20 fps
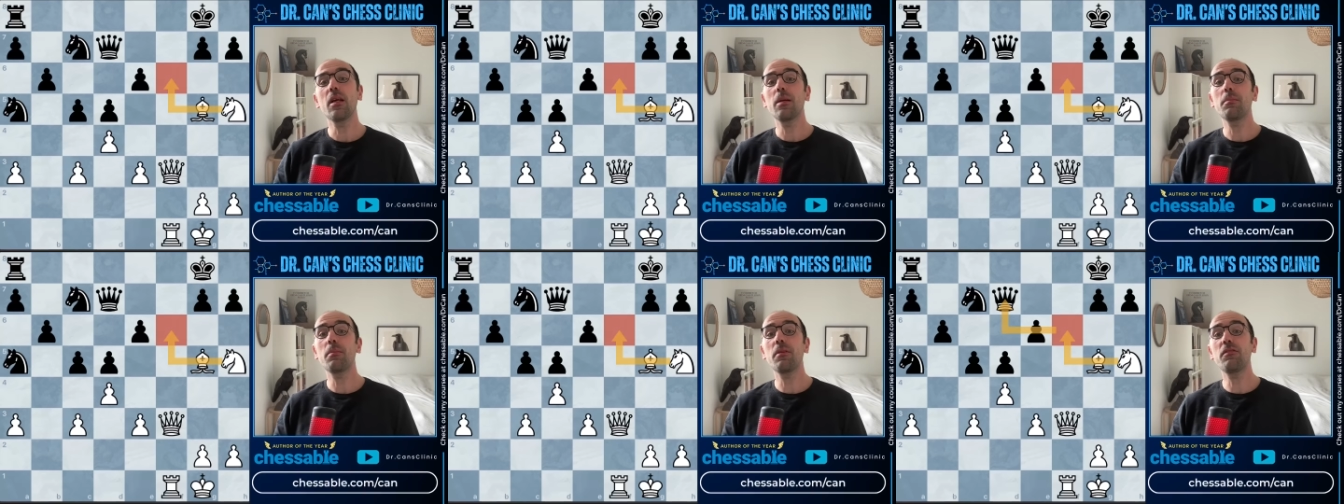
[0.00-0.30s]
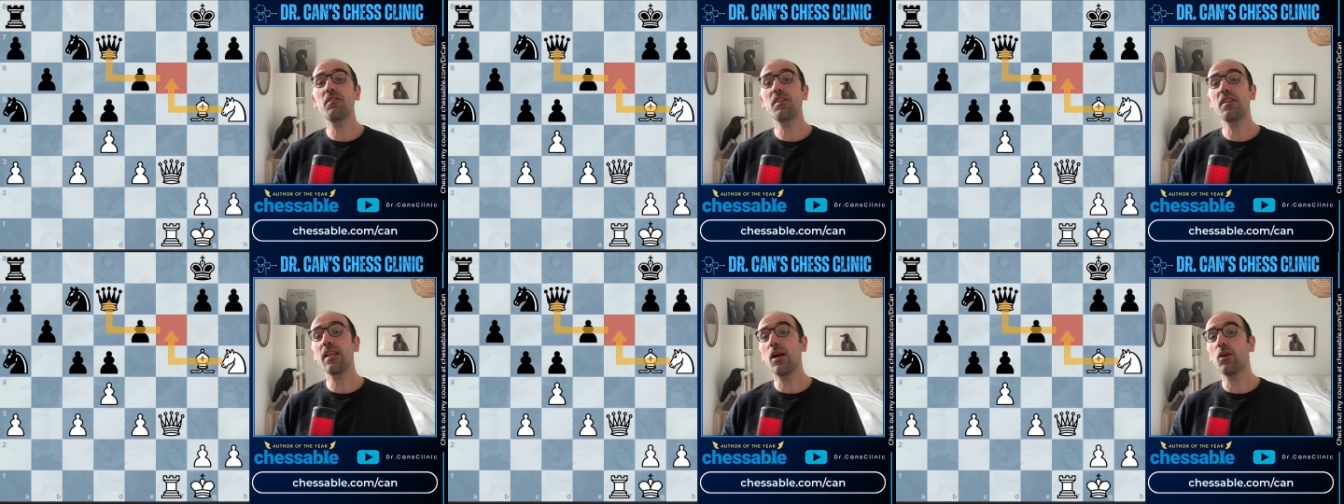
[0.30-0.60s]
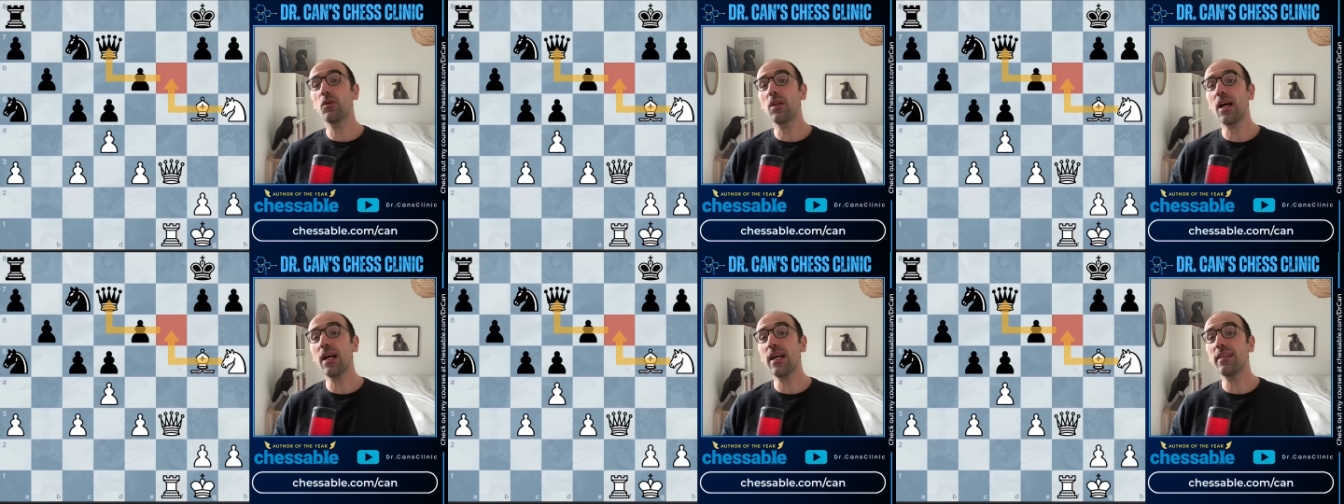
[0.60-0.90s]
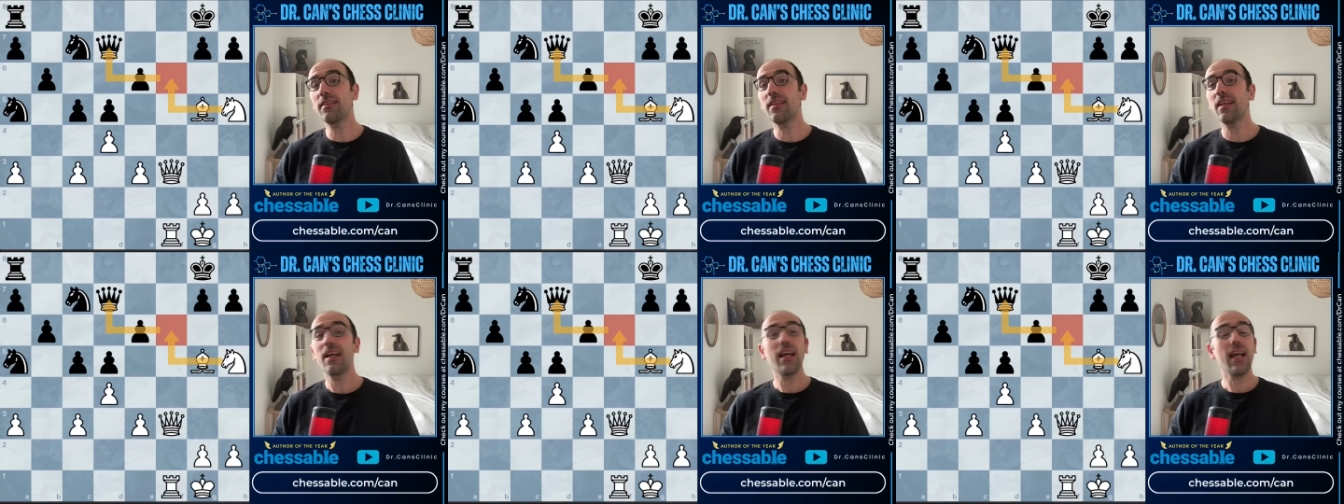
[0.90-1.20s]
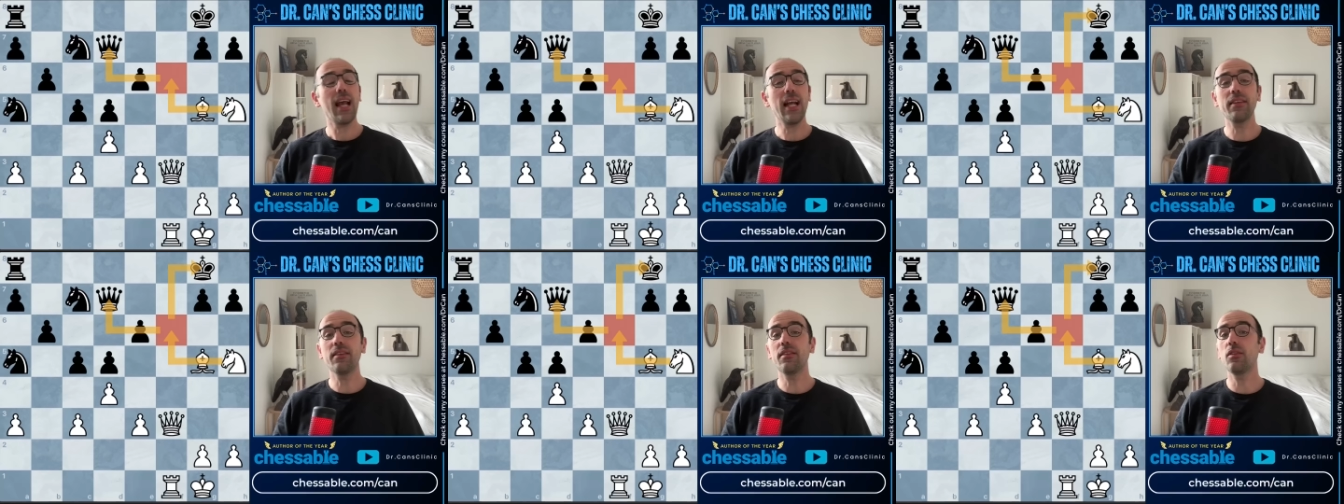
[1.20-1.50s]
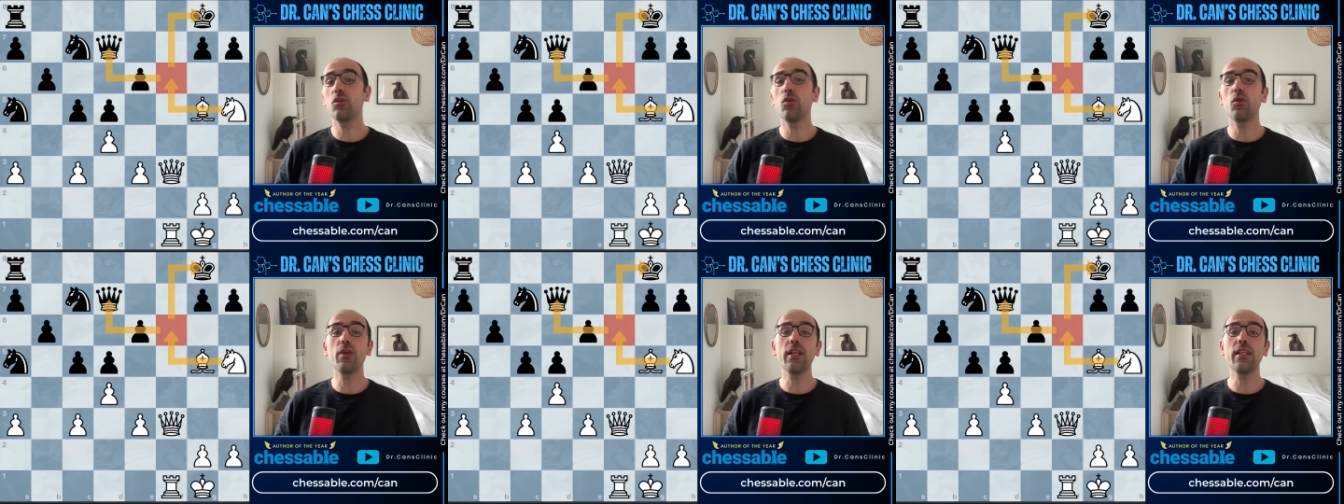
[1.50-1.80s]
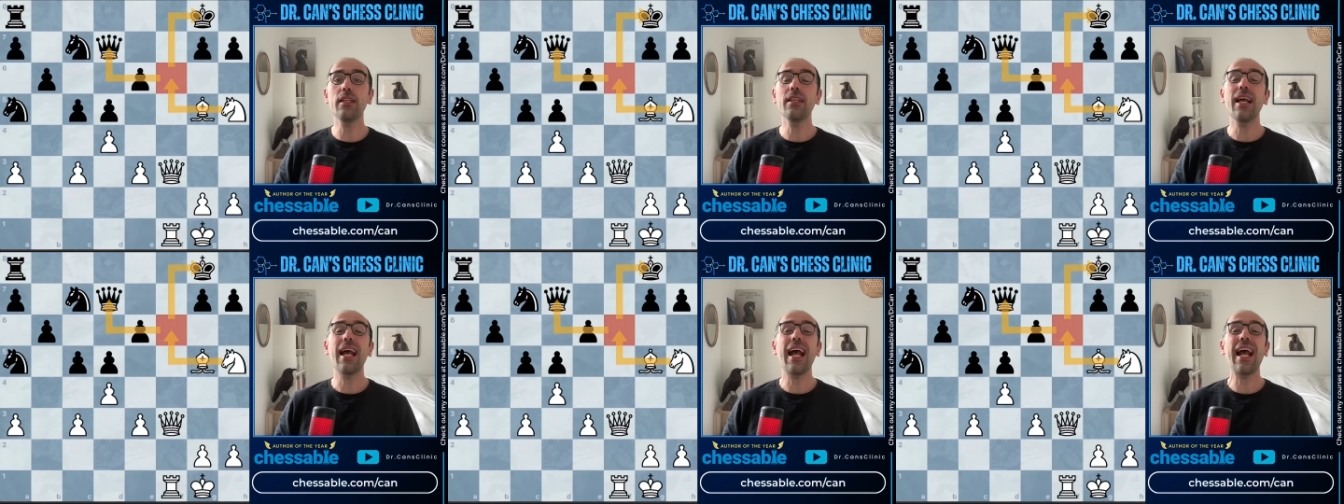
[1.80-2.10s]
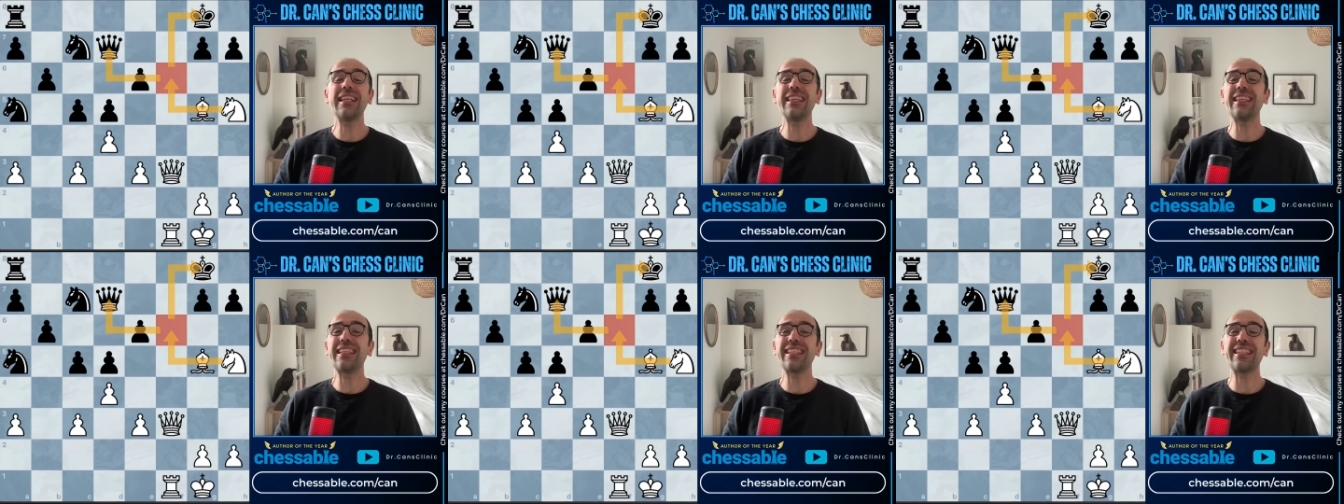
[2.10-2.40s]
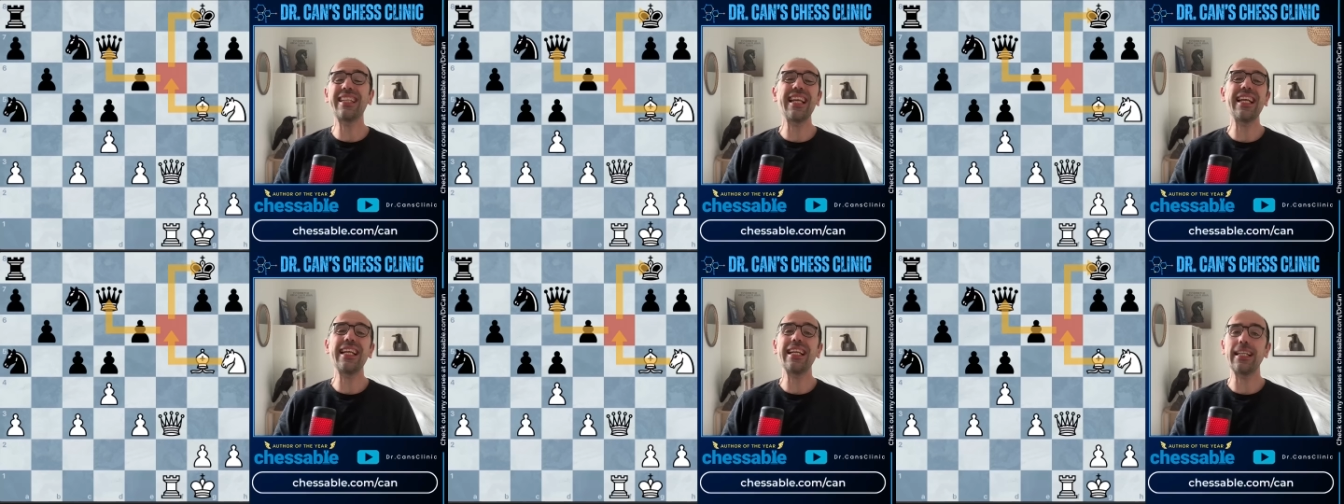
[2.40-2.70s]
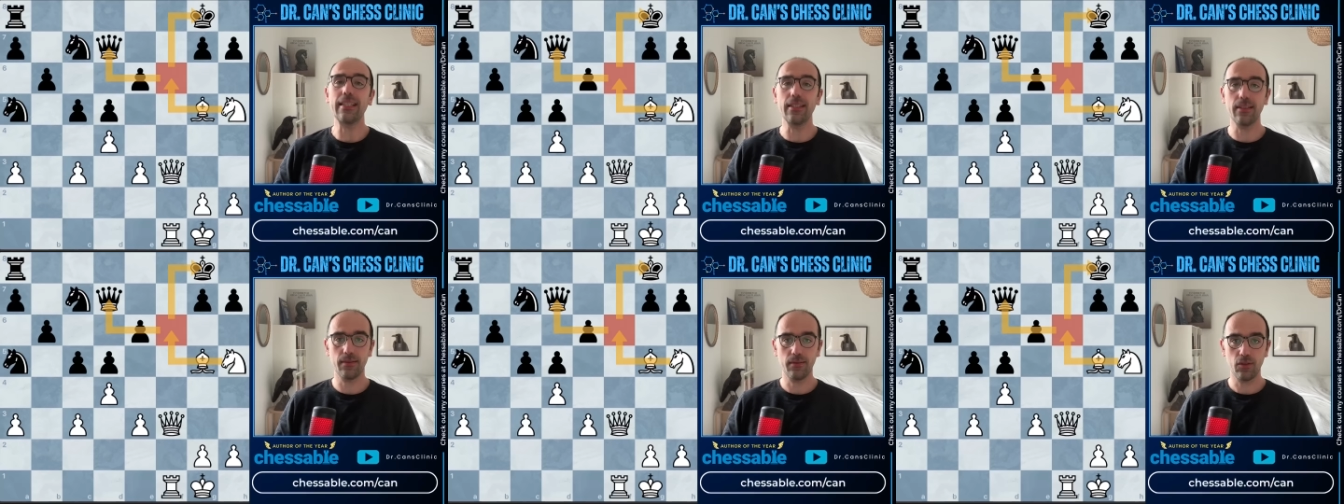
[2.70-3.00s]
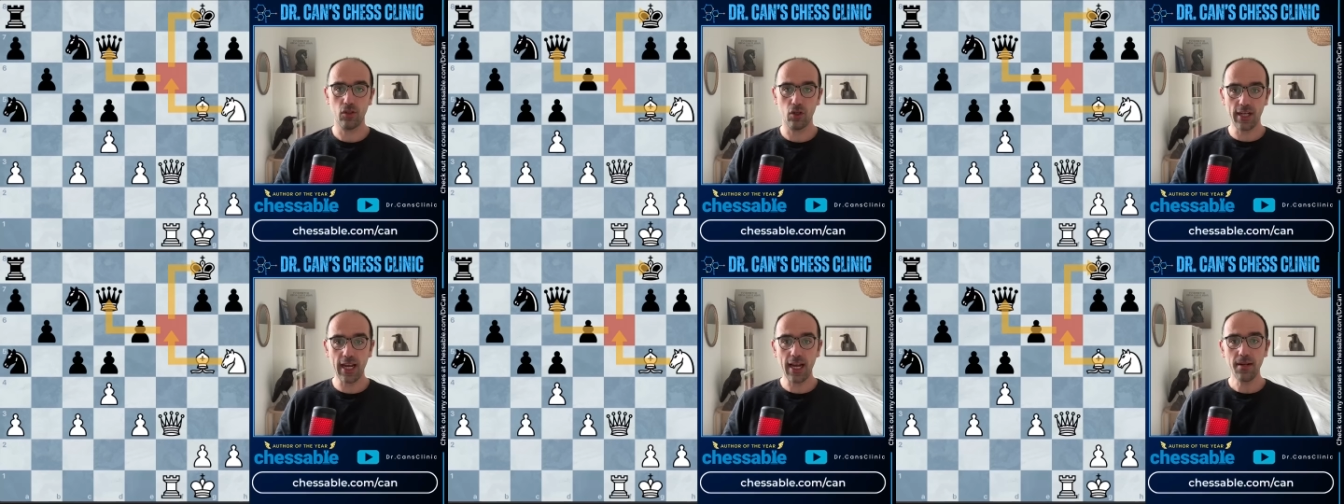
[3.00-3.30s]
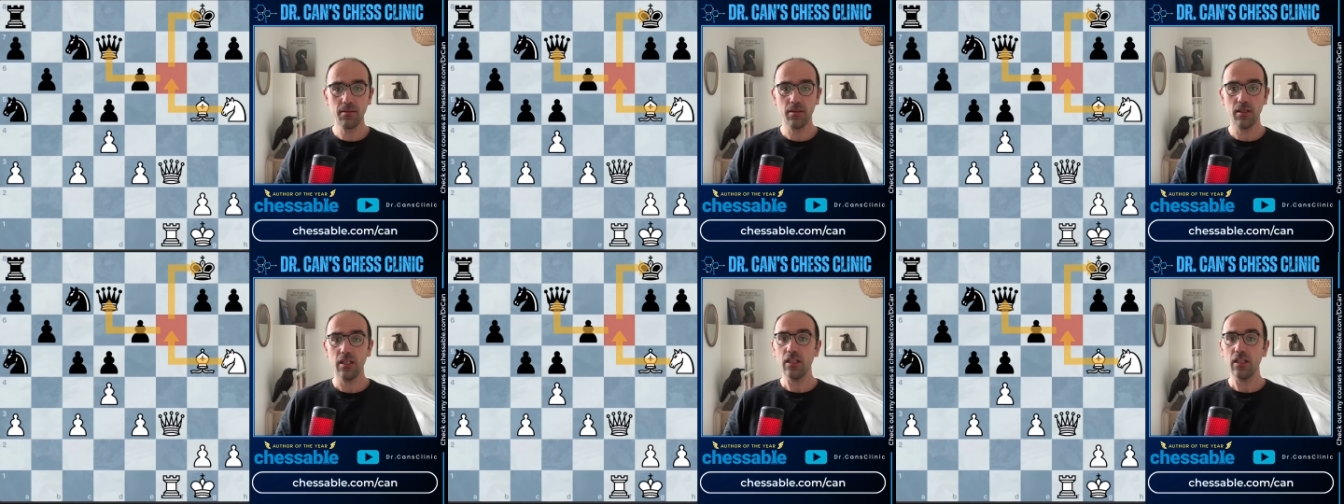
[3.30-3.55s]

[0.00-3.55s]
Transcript: between our knight and the queen and the king. Okay?